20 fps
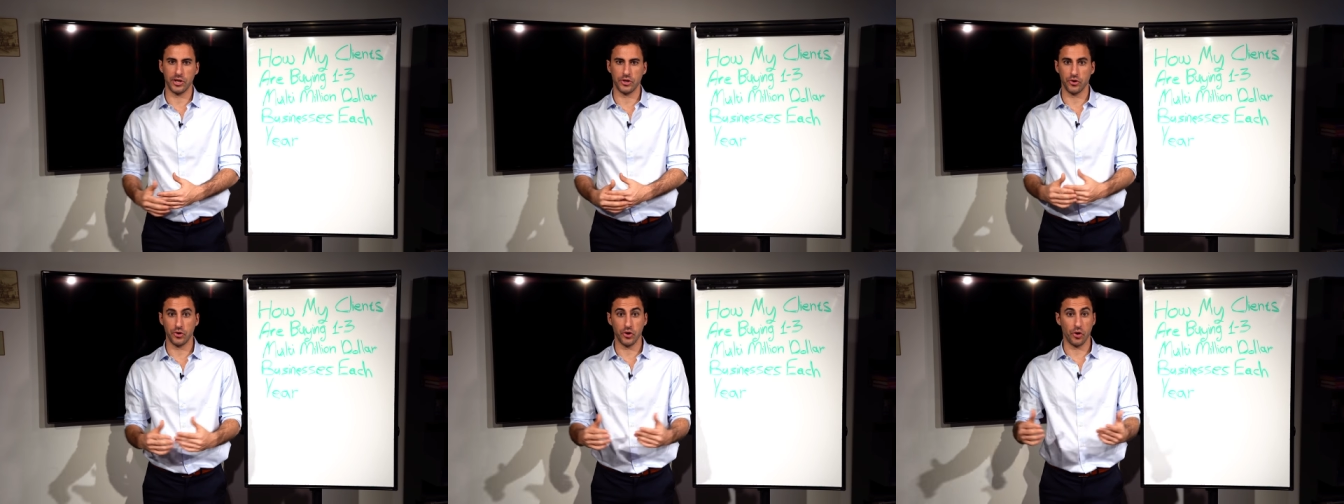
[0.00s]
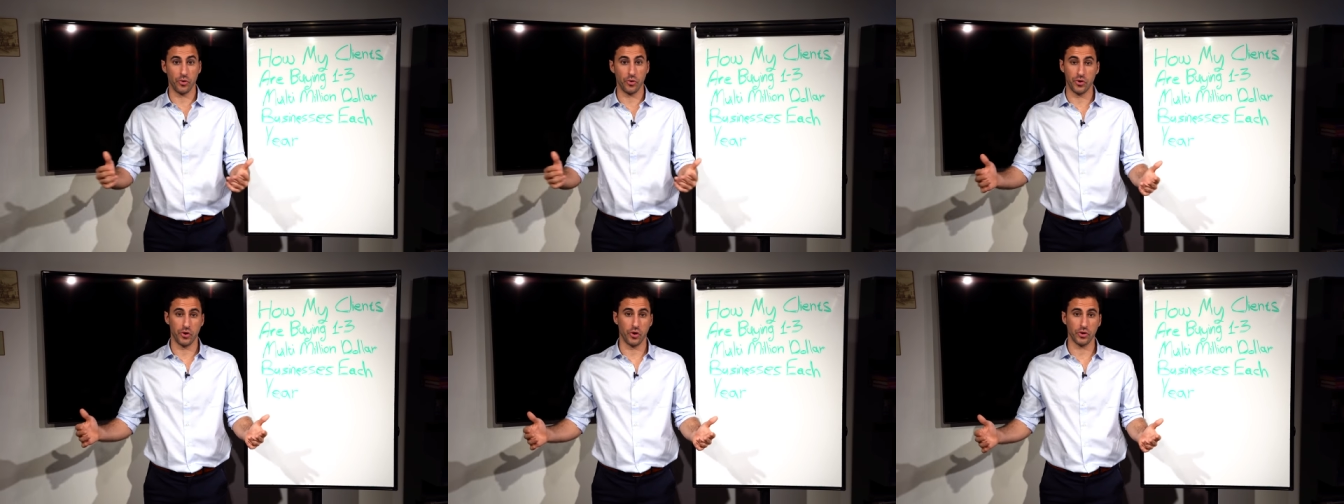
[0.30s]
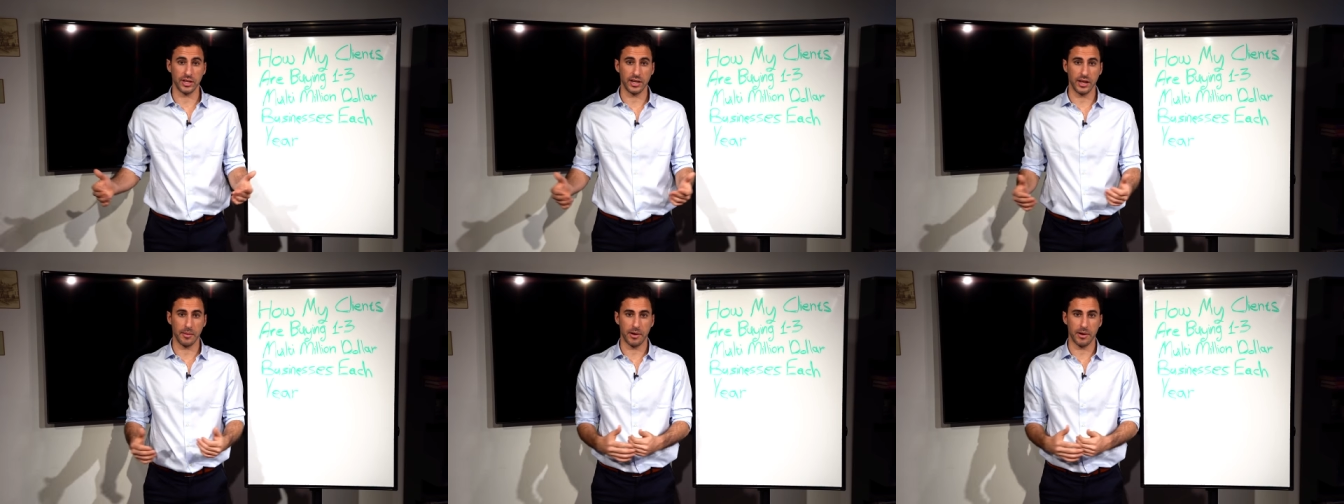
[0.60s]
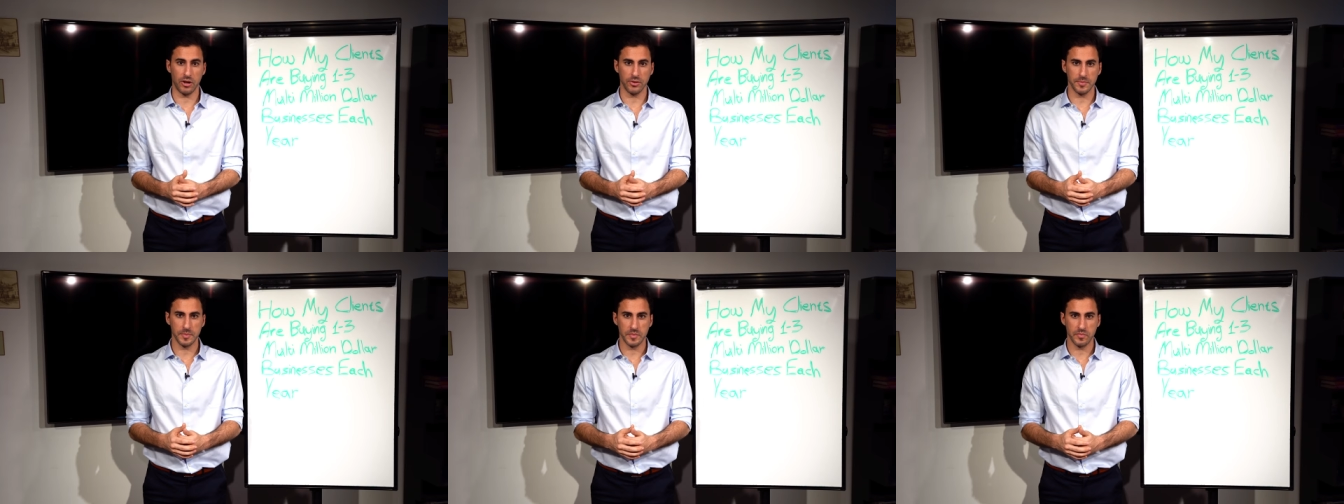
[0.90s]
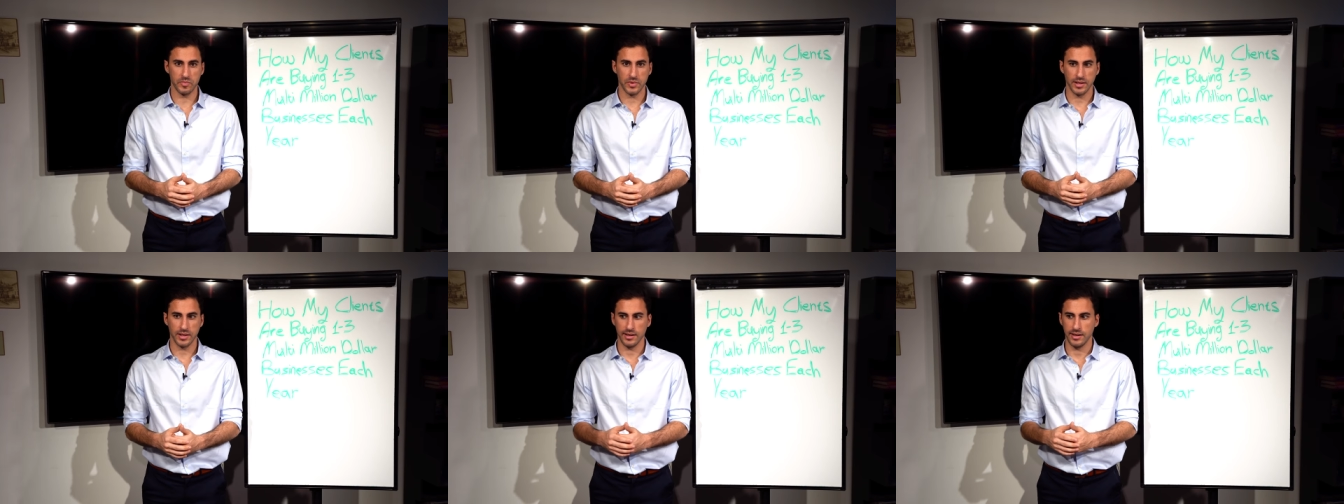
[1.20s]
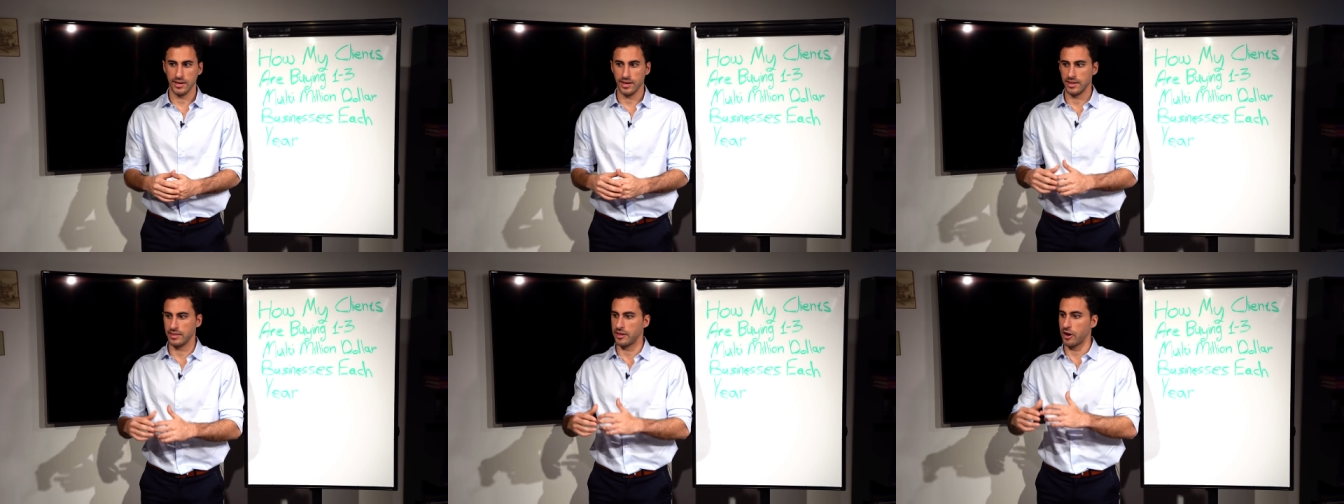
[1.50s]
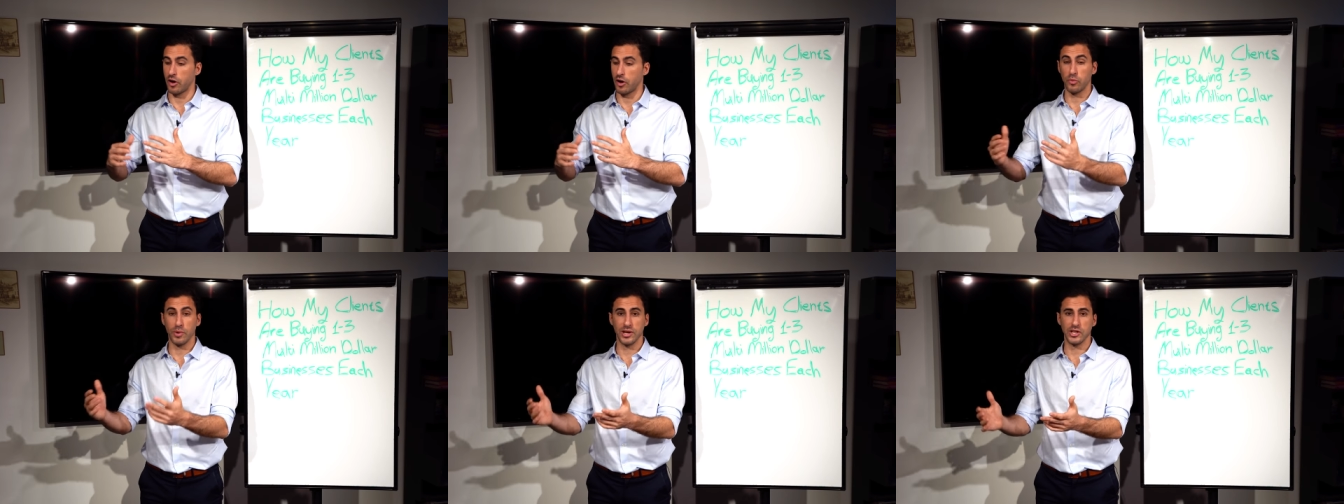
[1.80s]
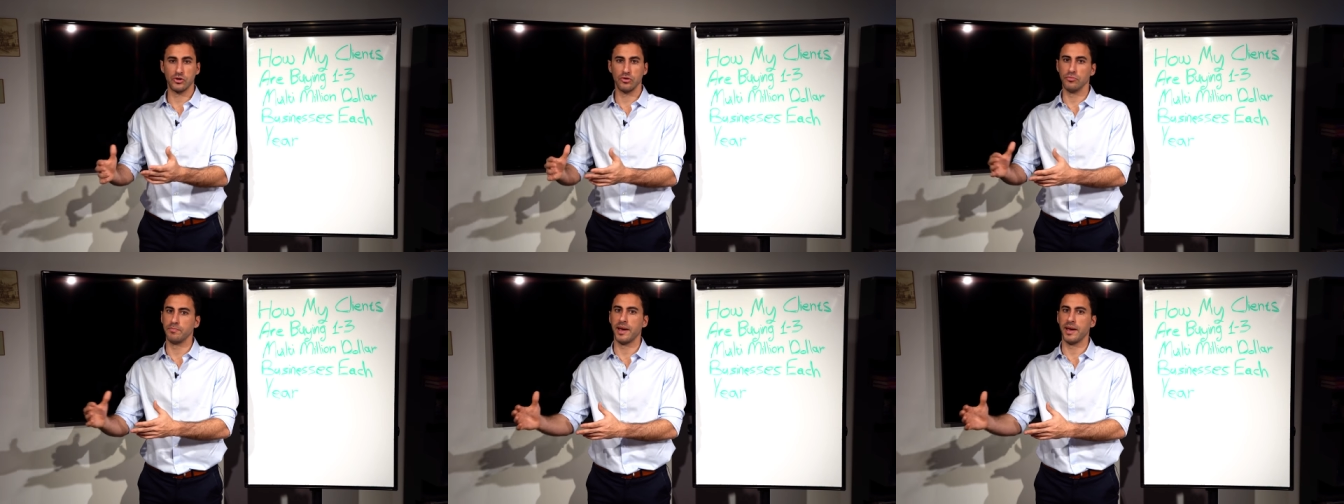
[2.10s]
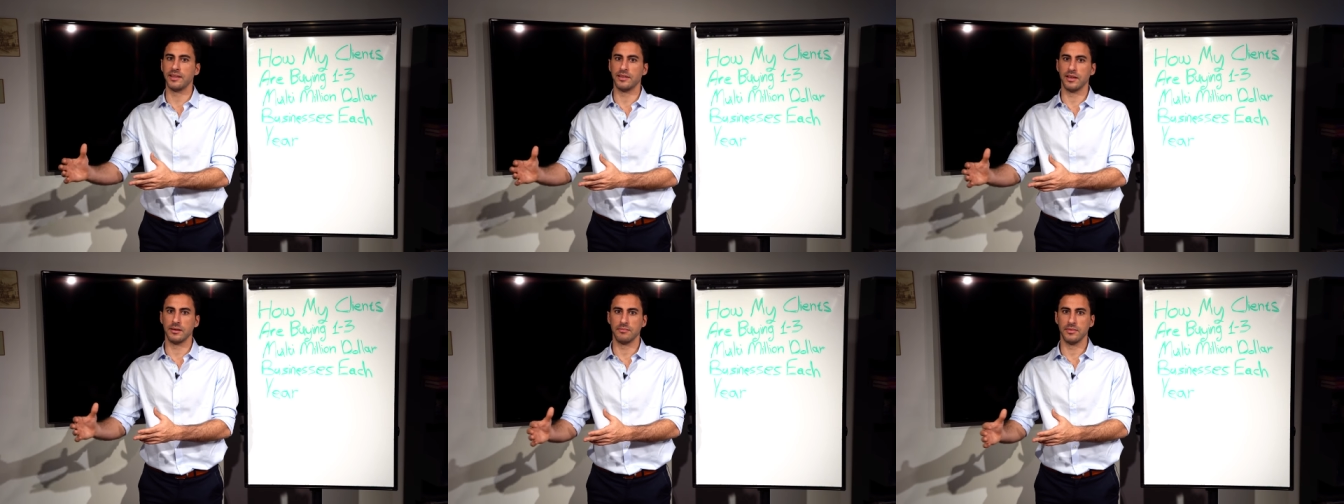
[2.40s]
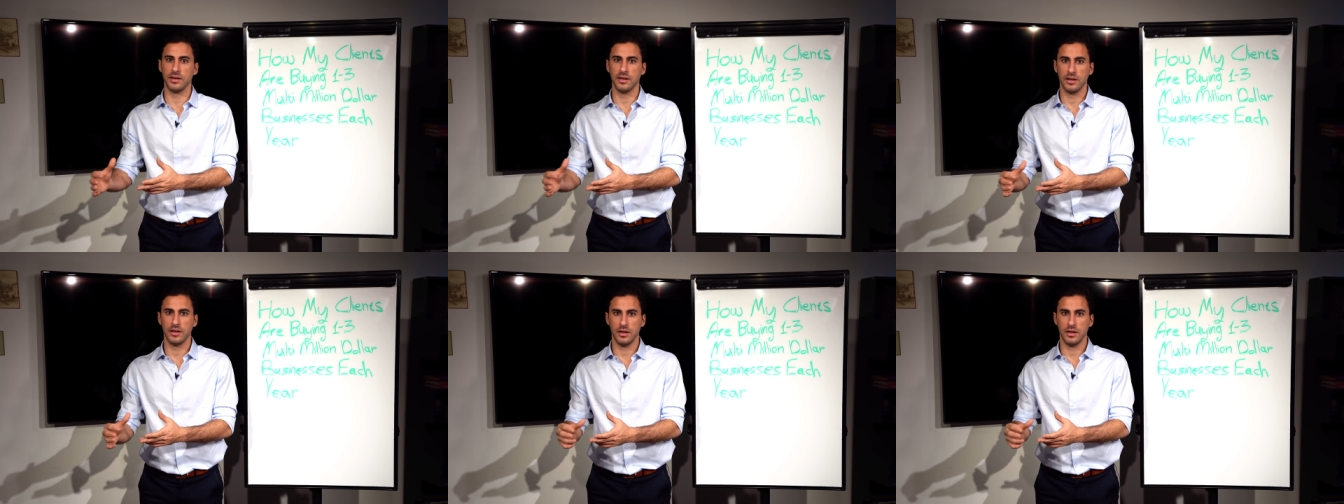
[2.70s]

that you know nothing about. There are ways to pay them.